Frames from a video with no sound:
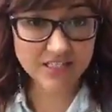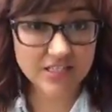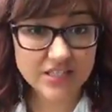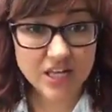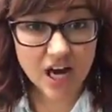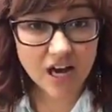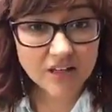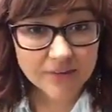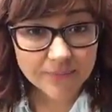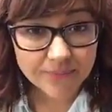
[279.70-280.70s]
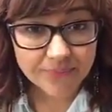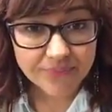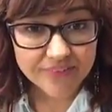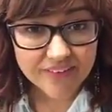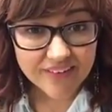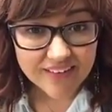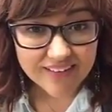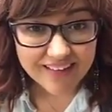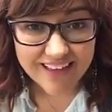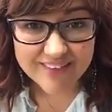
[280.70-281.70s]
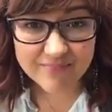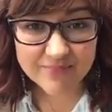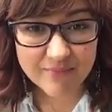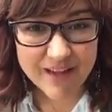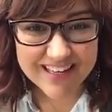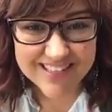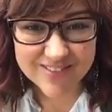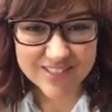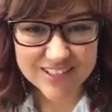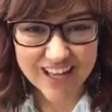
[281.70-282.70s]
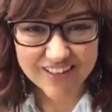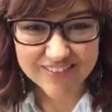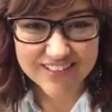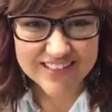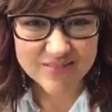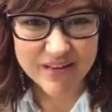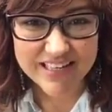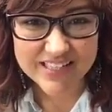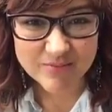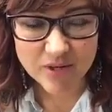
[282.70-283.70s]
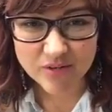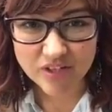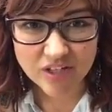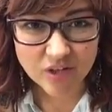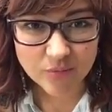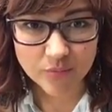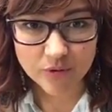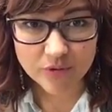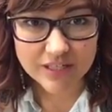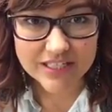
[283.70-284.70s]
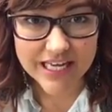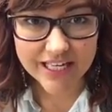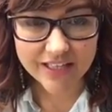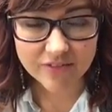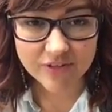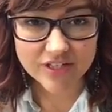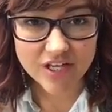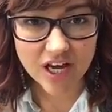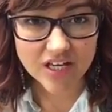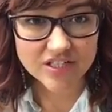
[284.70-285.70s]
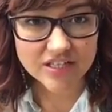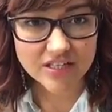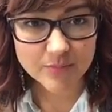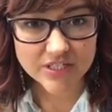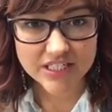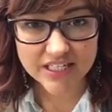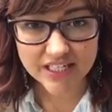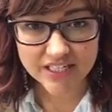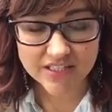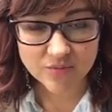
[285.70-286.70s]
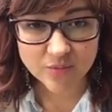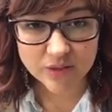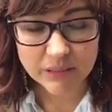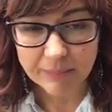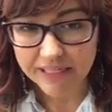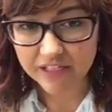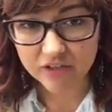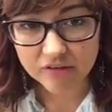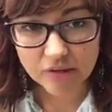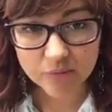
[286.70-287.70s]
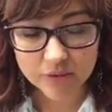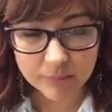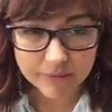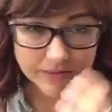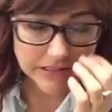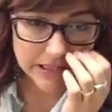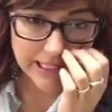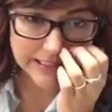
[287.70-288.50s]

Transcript: stock. Yeah, the pendants are a lot of fun to make, Simone. You know, you can take the vintage and then the patina inks and really make it your own, really personalize